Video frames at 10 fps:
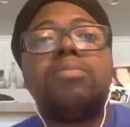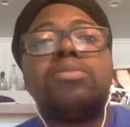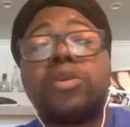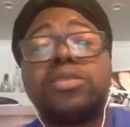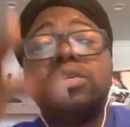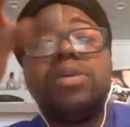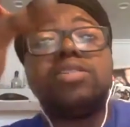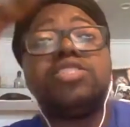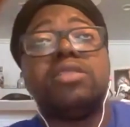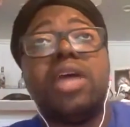Dorothy
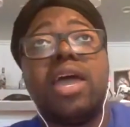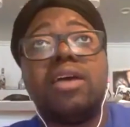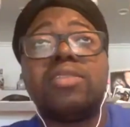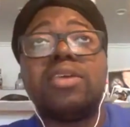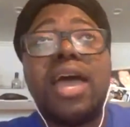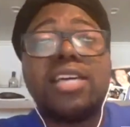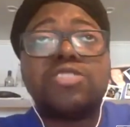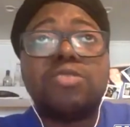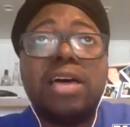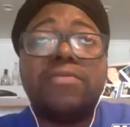mentioned that on the
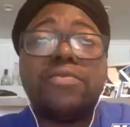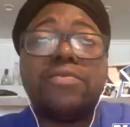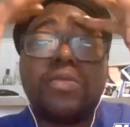national level,